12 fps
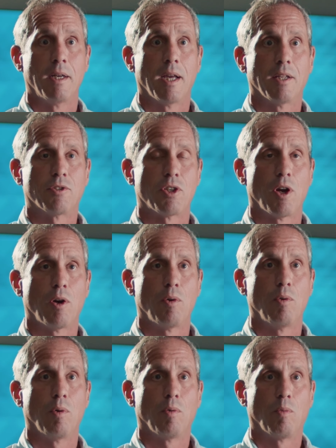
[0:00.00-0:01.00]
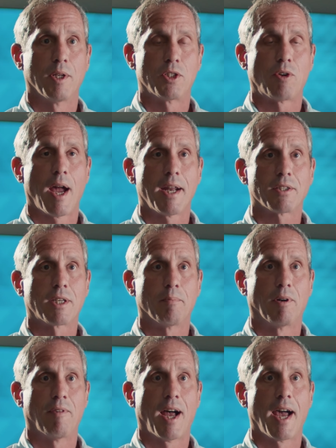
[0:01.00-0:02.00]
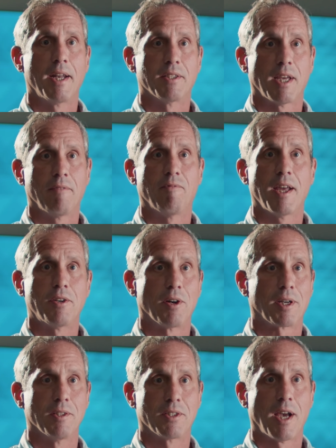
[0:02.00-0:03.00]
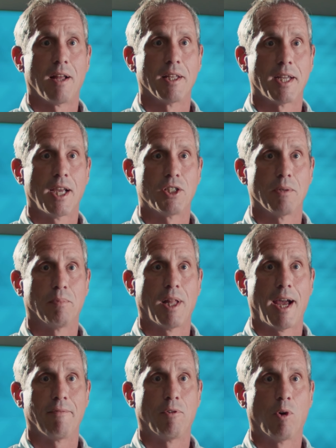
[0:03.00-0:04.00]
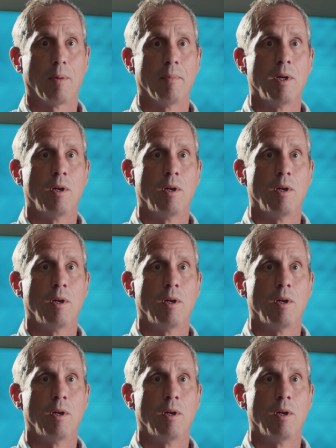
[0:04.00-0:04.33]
And so what Stratix can provide is a vendor consolidation platform